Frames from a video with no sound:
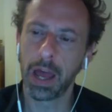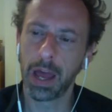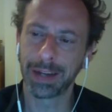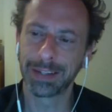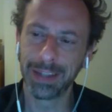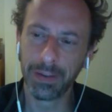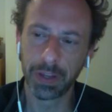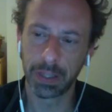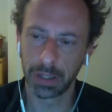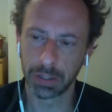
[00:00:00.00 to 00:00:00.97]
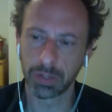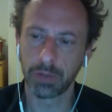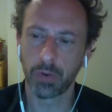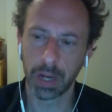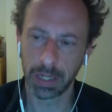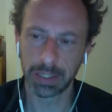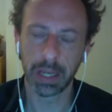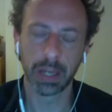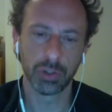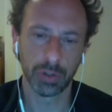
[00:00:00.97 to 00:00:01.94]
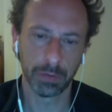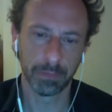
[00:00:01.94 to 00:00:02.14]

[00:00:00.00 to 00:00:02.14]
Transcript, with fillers: activities of organization.